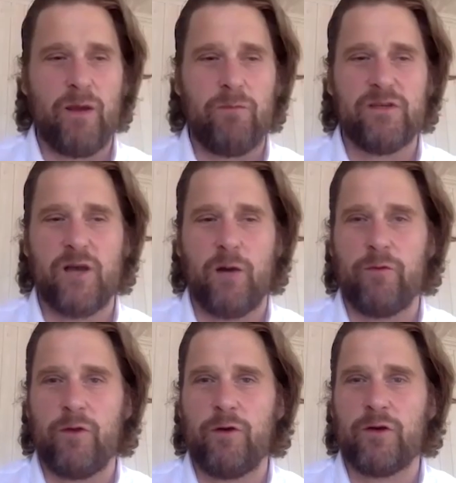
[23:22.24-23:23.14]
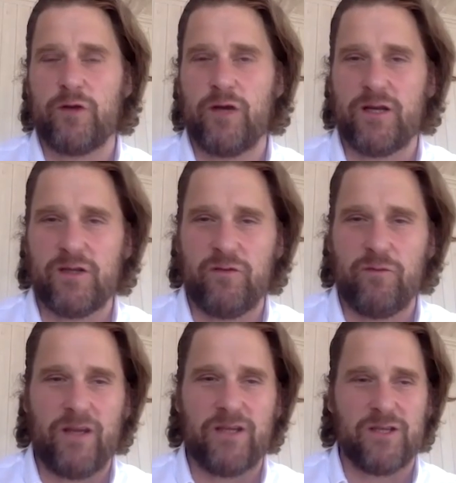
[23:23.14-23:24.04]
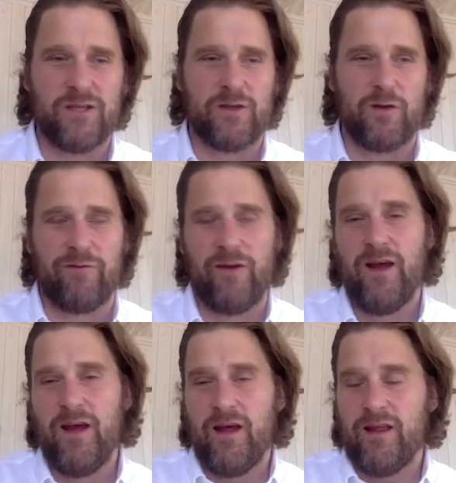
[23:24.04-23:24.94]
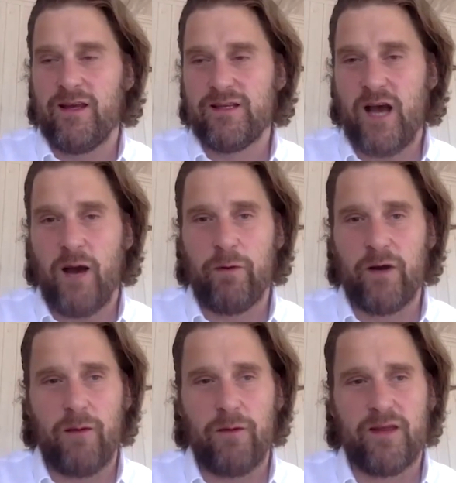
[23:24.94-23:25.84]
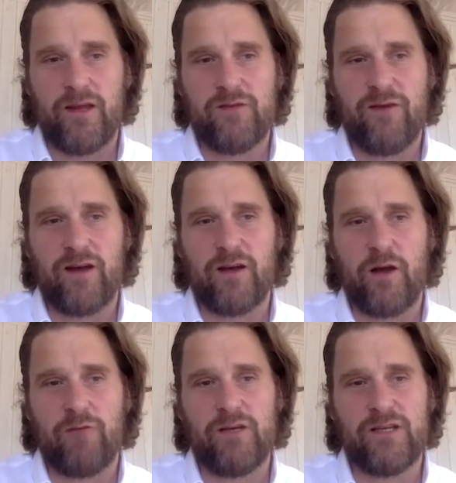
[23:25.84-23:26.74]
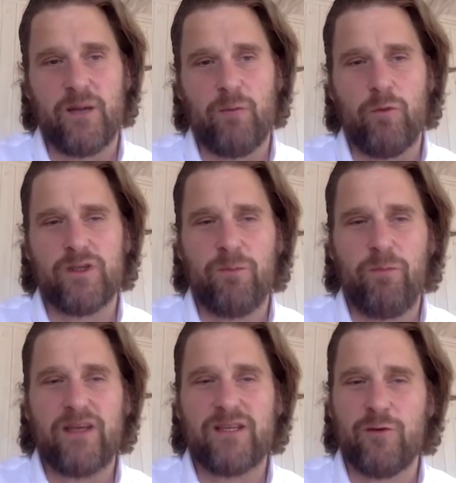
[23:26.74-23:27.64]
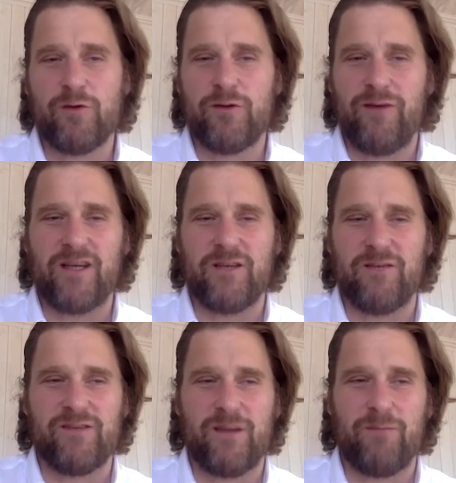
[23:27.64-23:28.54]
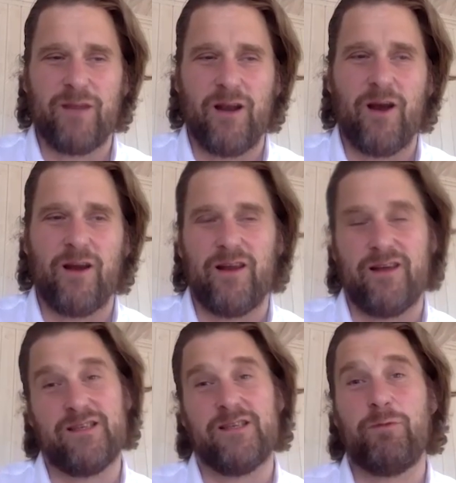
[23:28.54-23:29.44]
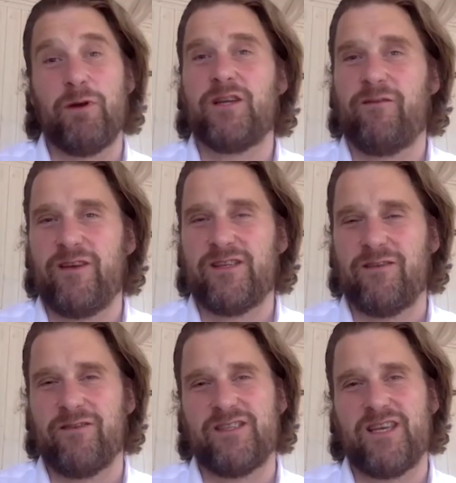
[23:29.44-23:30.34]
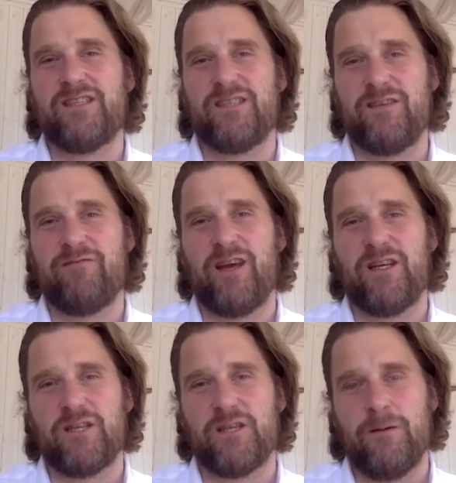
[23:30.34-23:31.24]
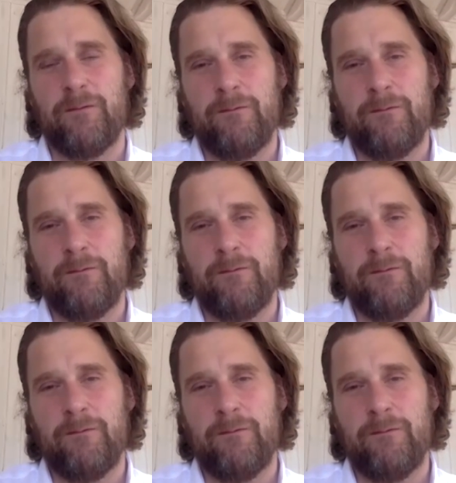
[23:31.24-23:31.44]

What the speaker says: maybe start with you, Katrina, because you've mentioned sort of these up and coming things you've had going recently. What's the best course of action for something like this, especially if it's of a sensitive nature?